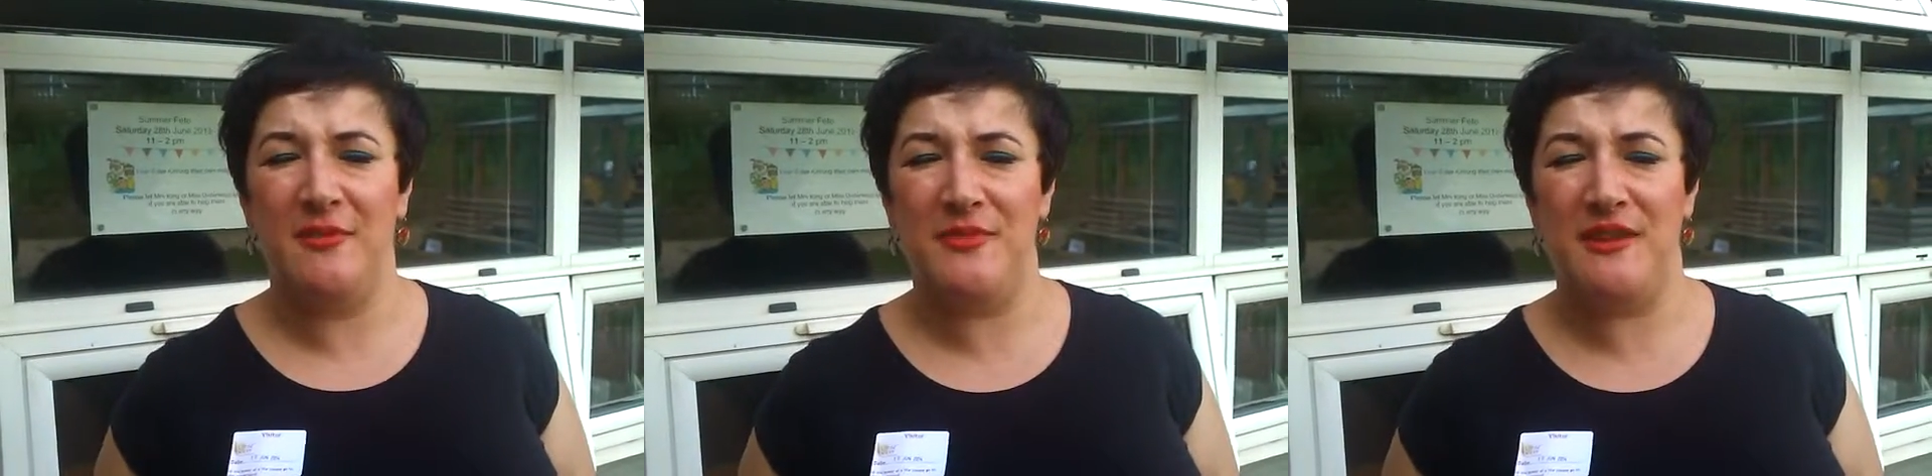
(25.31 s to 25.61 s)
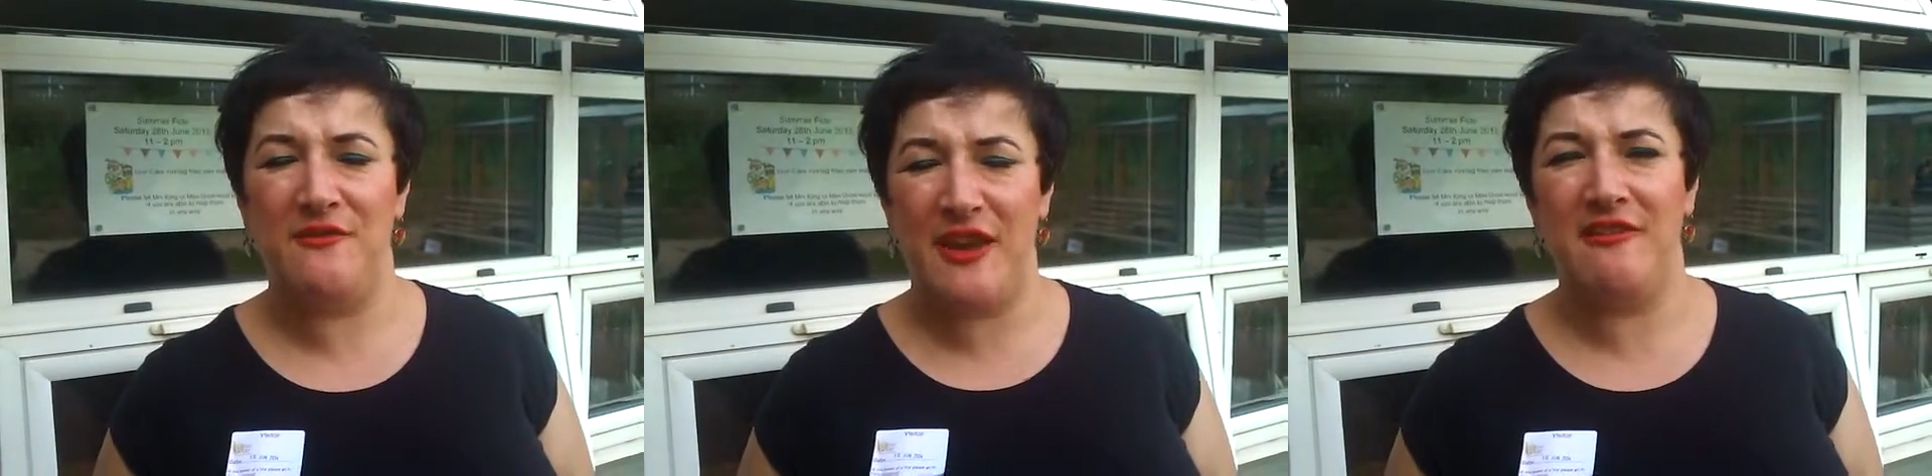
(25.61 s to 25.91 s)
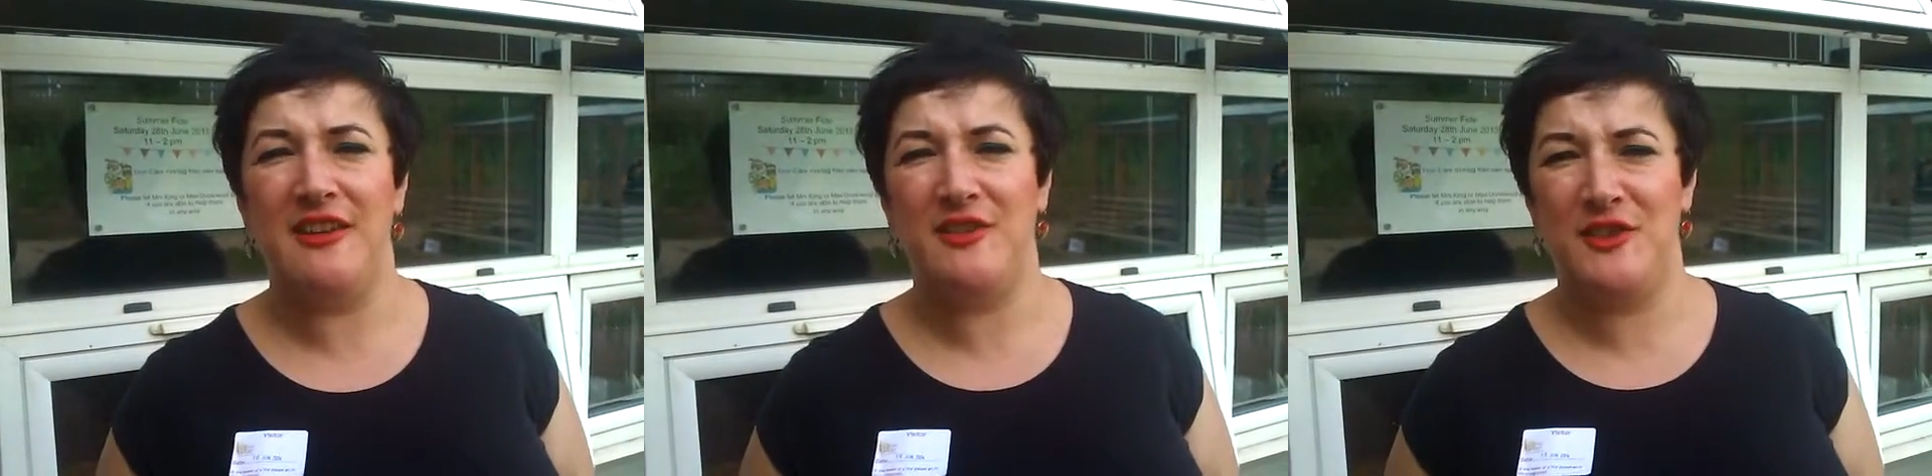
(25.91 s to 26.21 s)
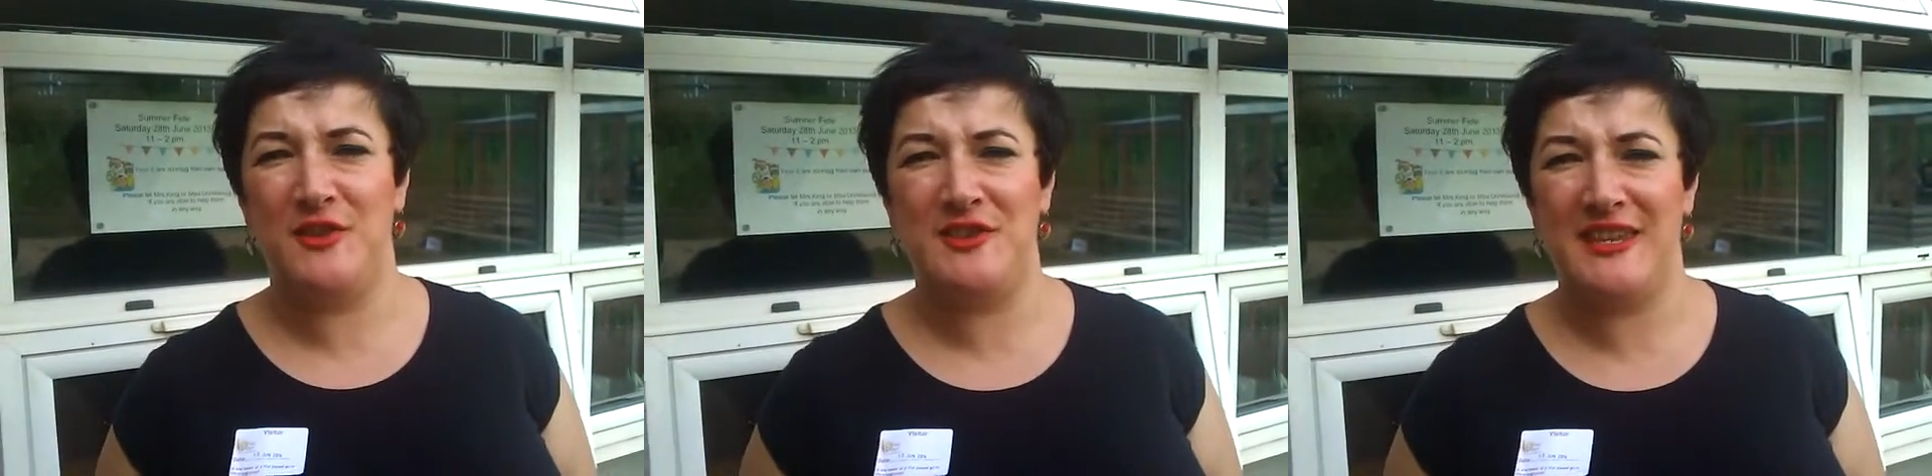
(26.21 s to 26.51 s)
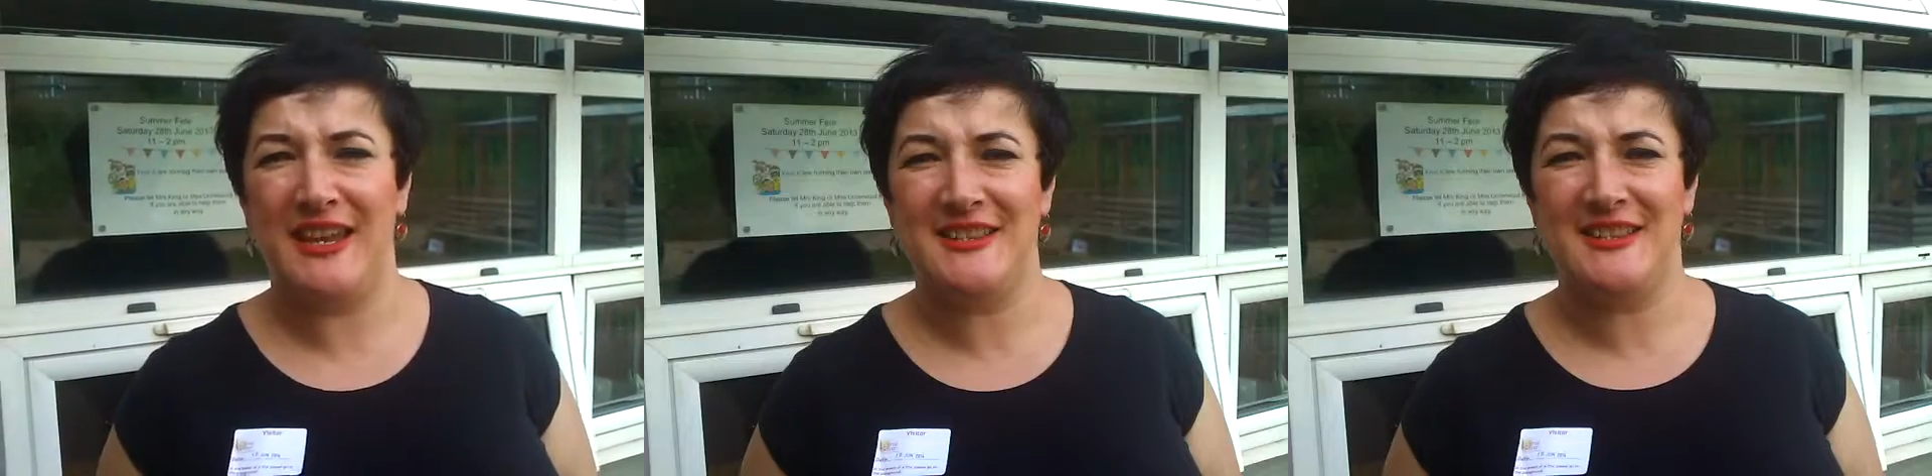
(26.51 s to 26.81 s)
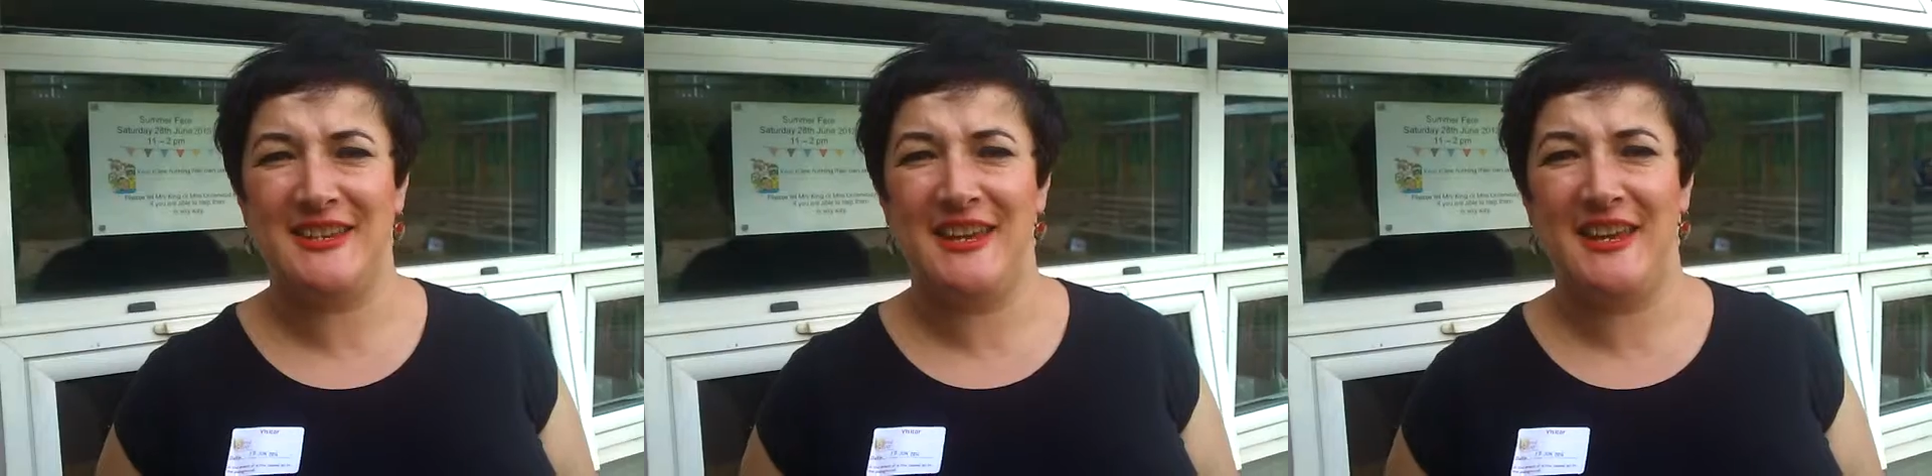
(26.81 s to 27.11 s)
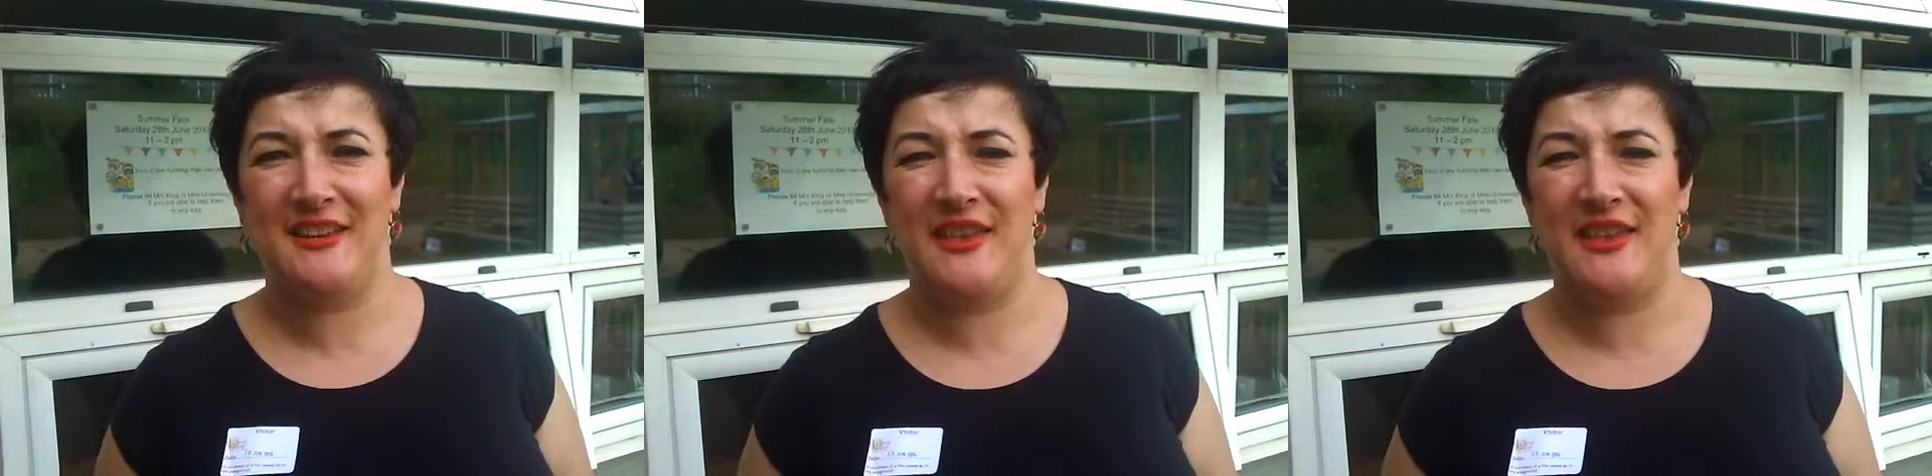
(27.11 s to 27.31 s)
They're very enthusiastic.